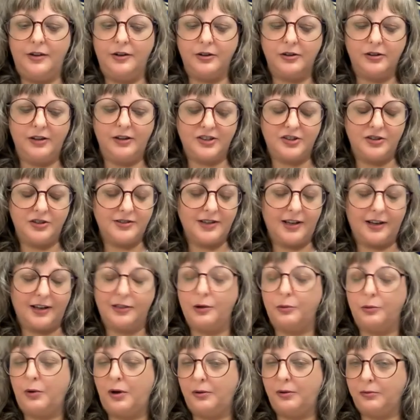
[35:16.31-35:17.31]
collections like the
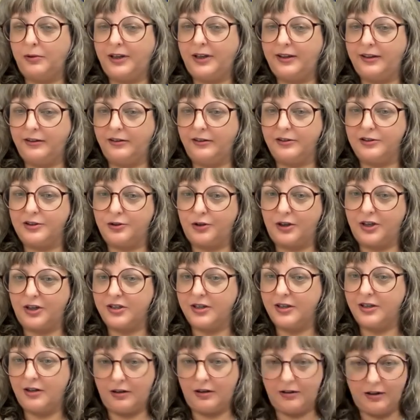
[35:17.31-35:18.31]
Walt Reed
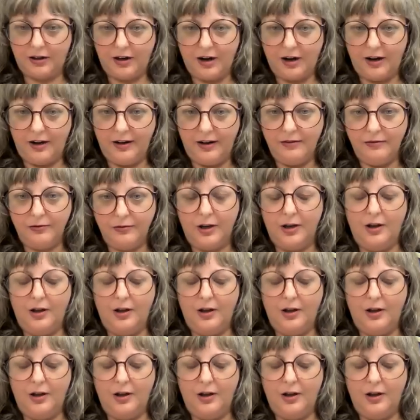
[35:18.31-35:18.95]
Illustration Archive,